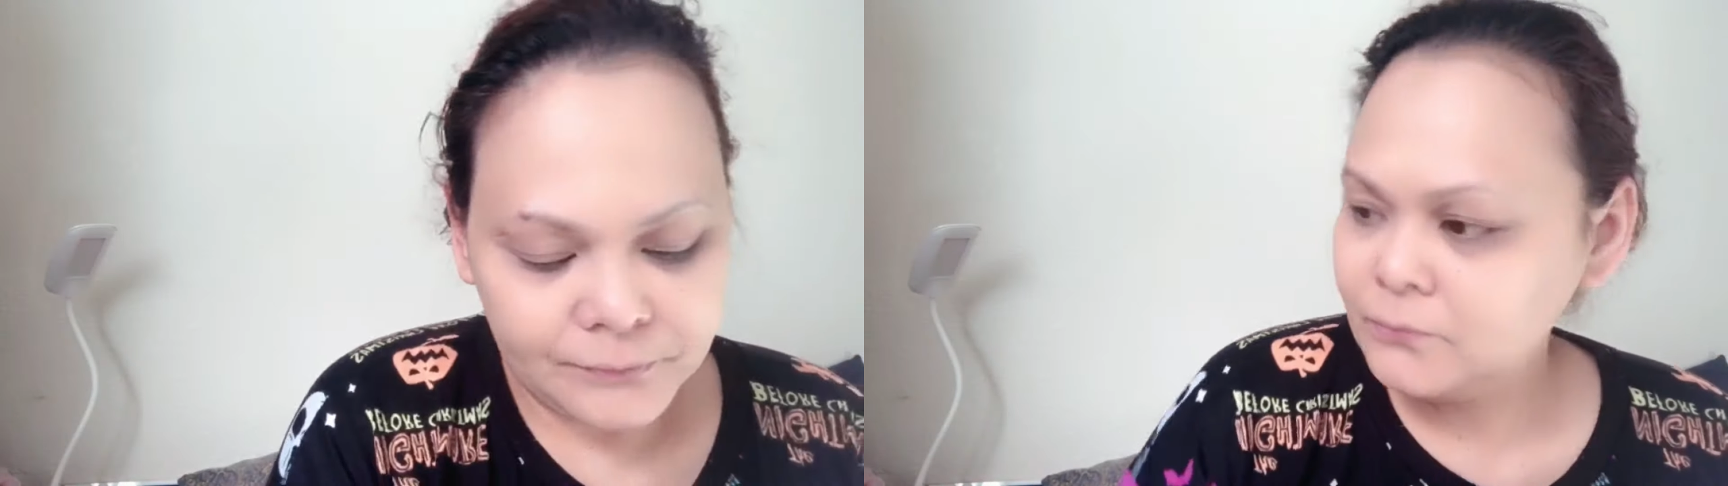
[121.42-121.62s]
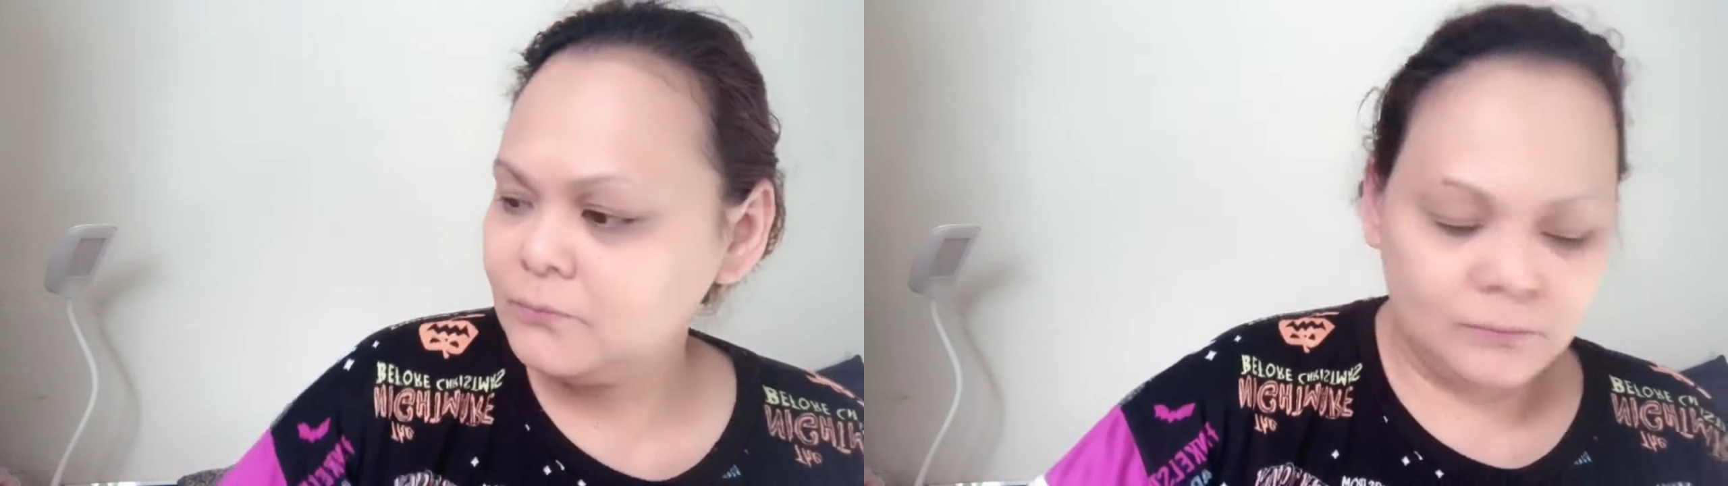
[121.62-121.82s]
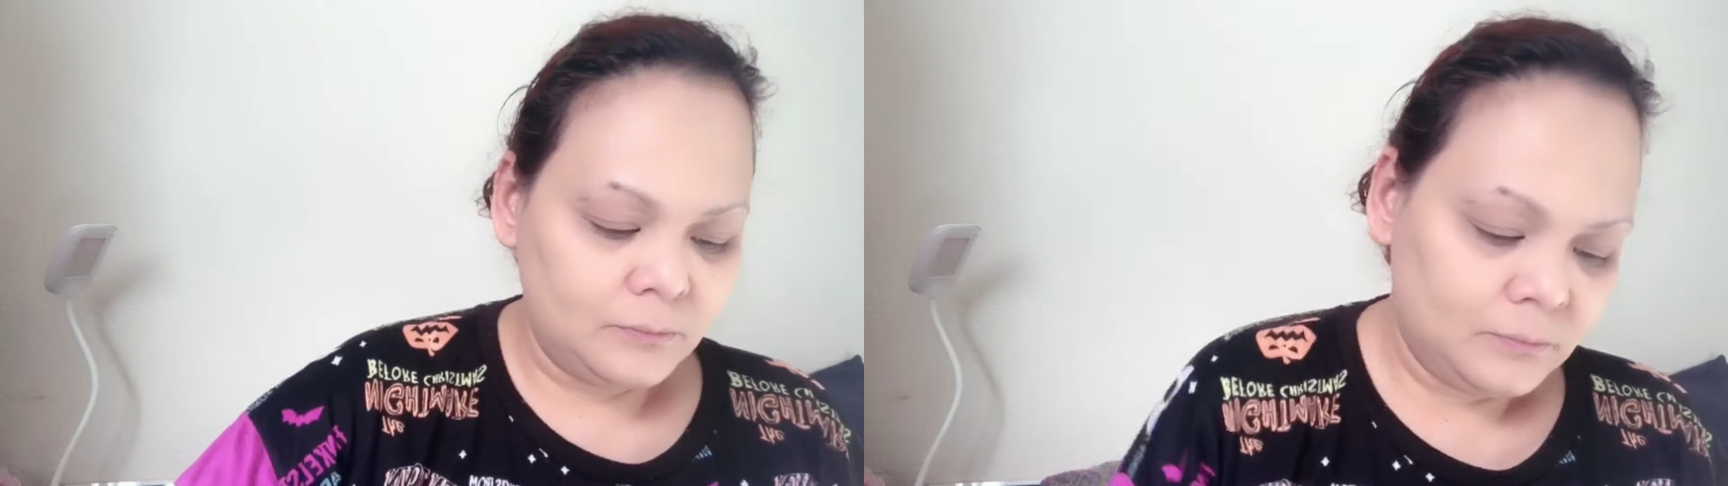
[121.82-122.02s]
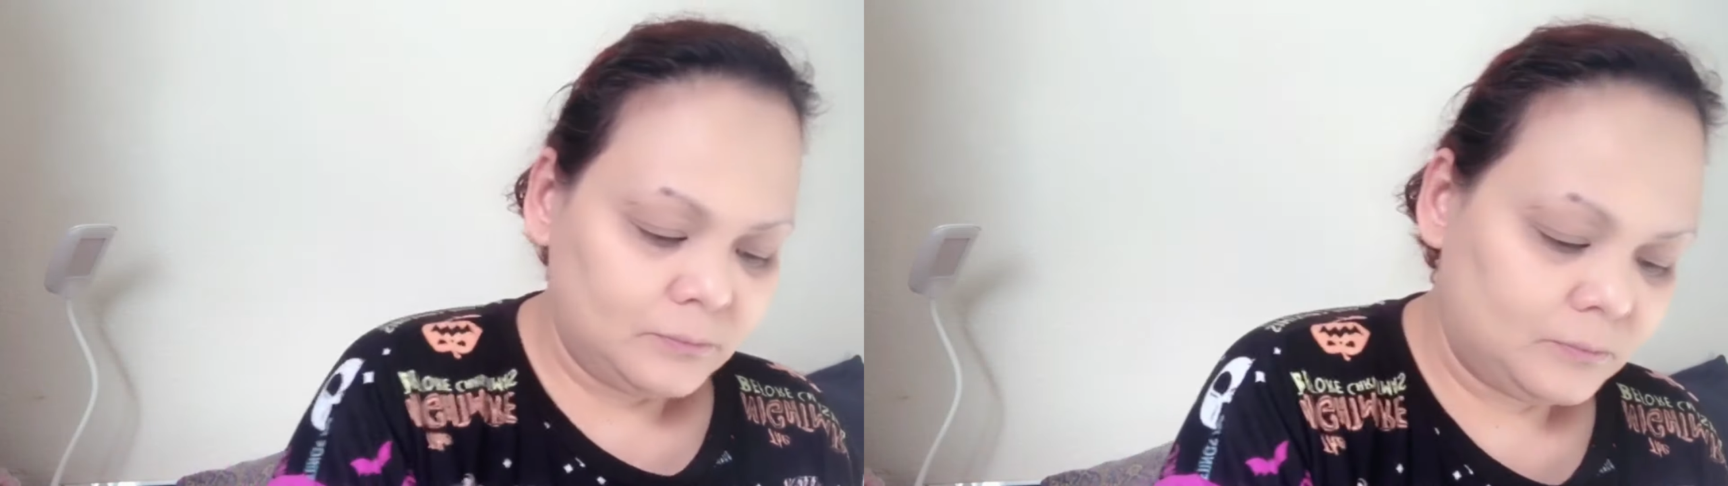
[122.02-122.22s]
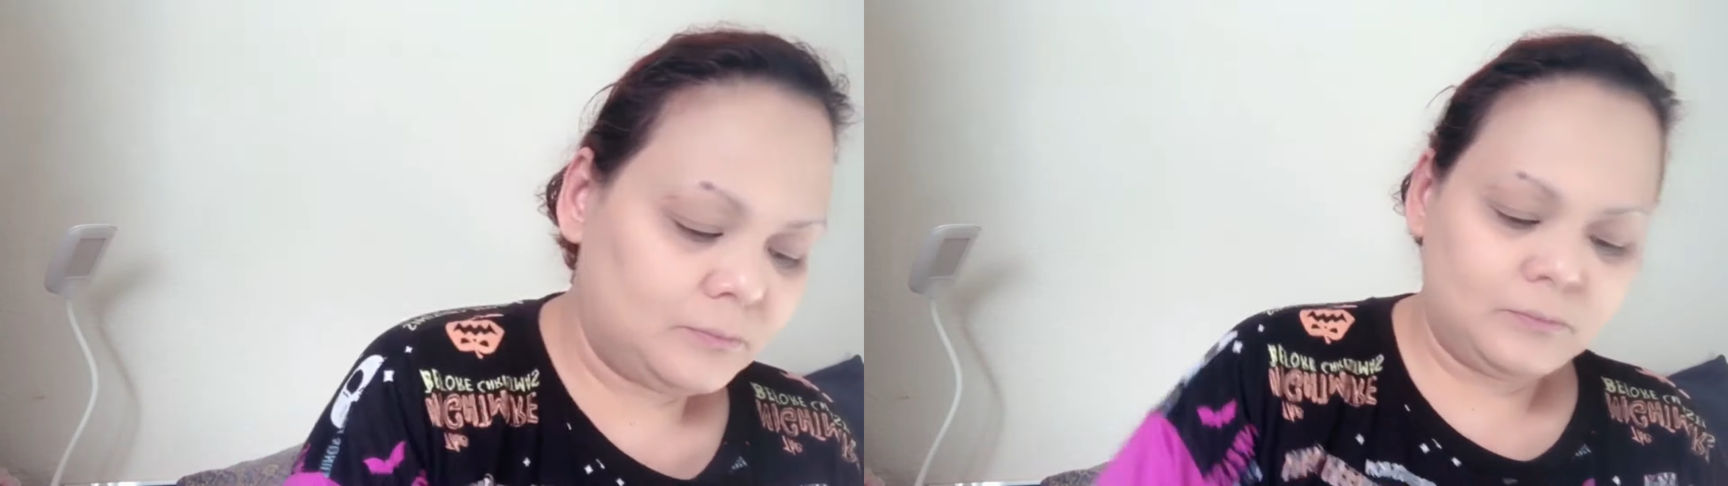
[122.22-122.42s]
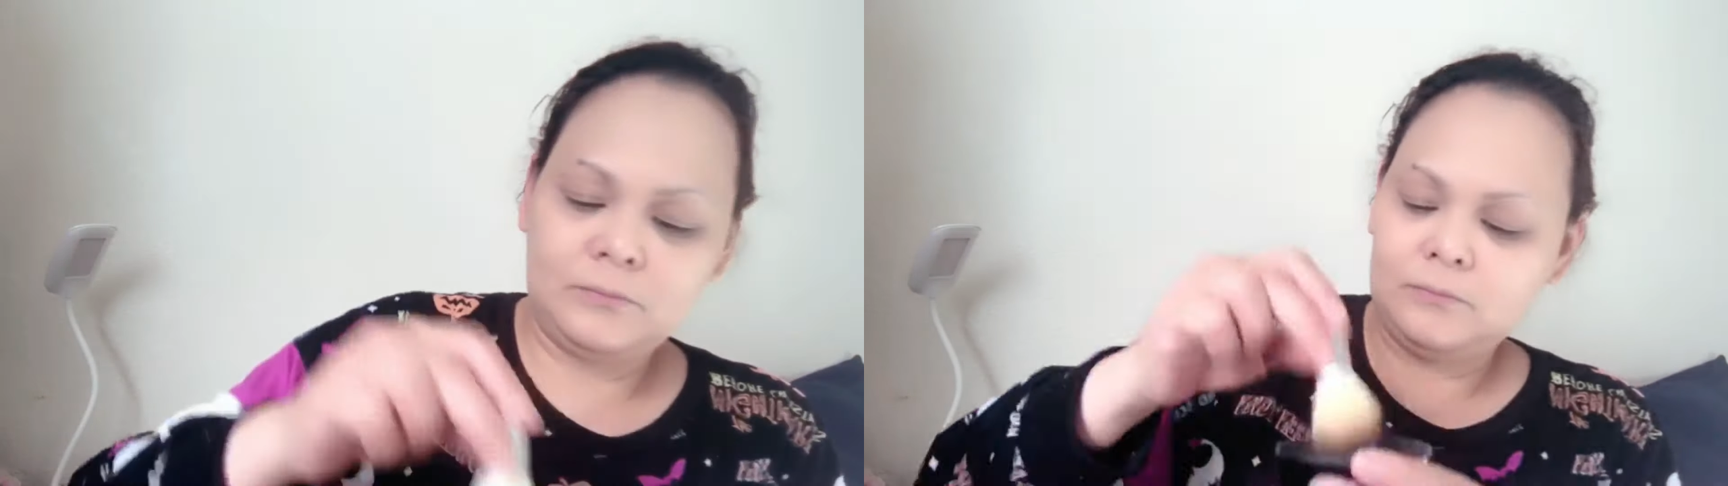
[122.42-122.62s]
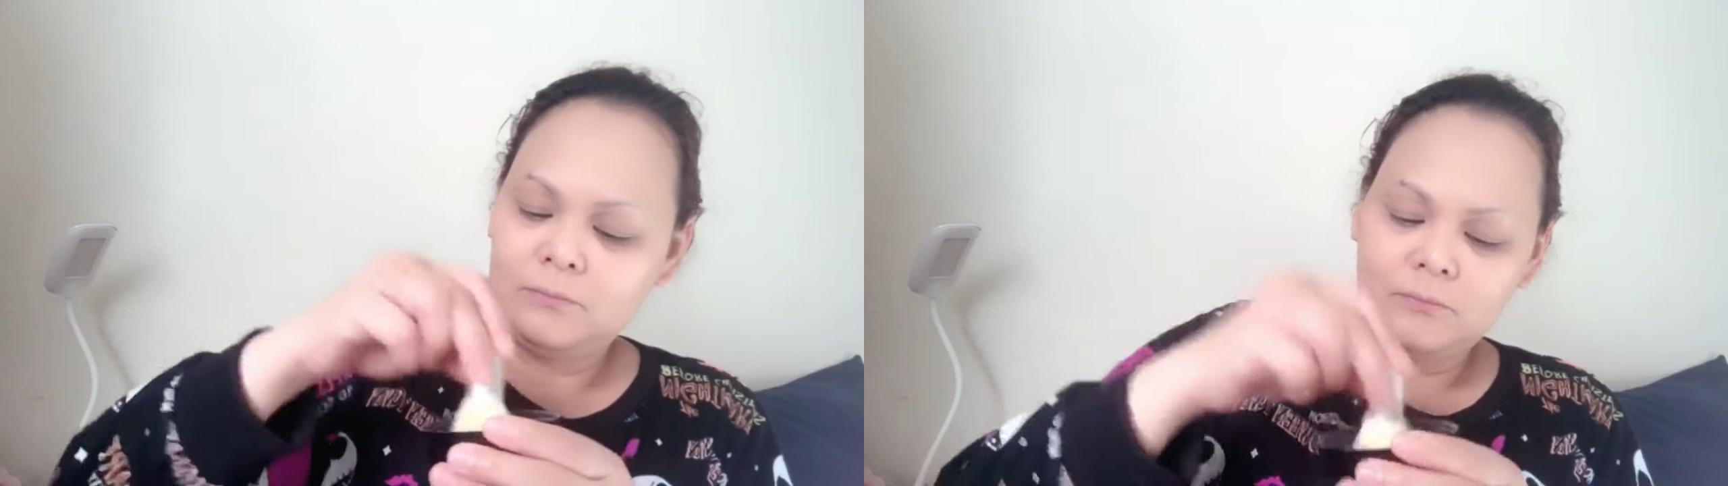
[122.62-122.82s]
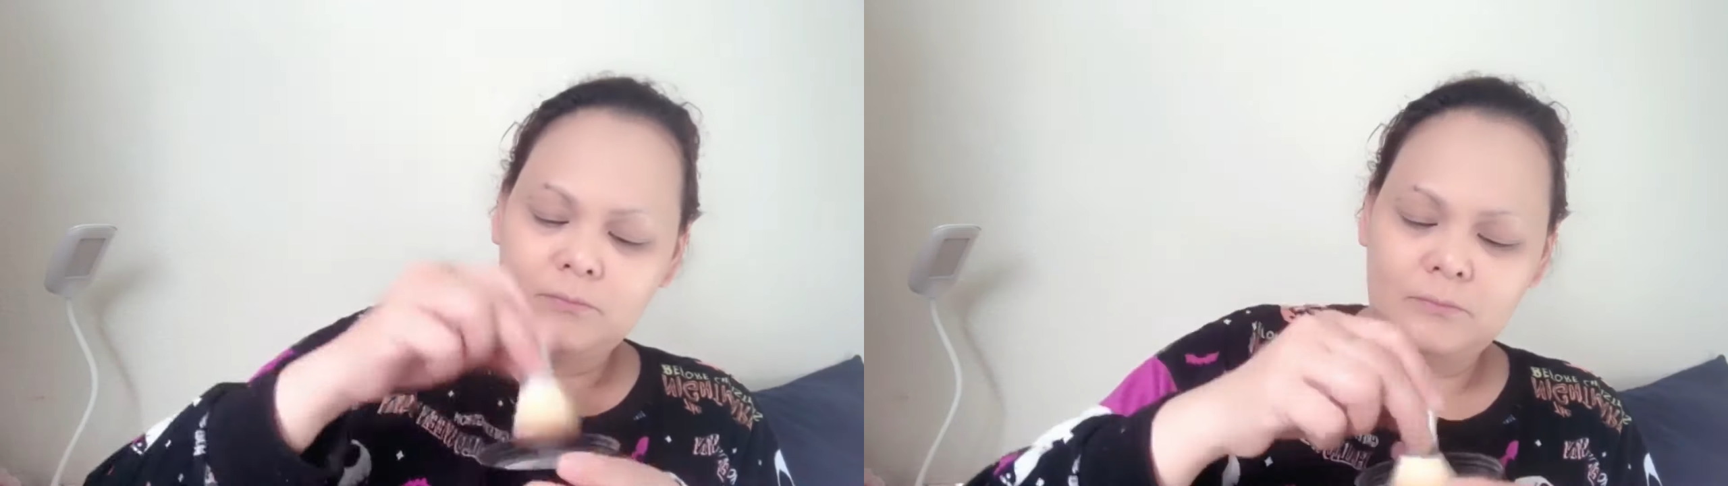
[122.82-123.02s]
I decided to
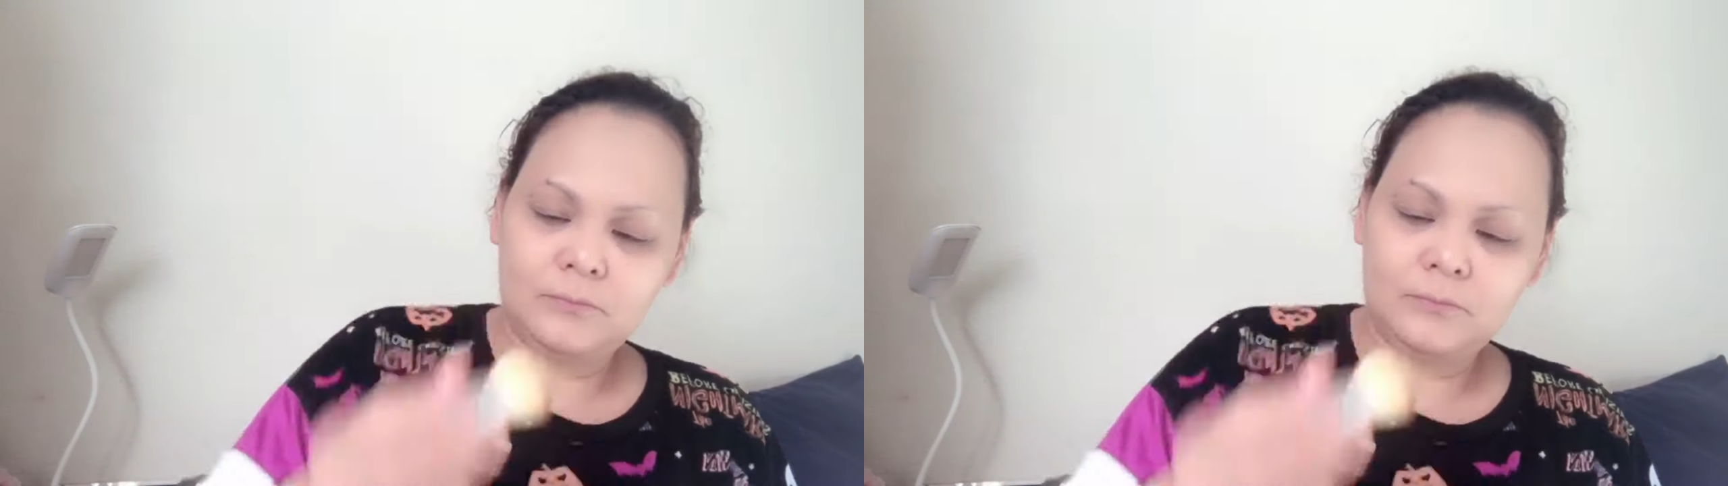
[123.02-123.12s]
use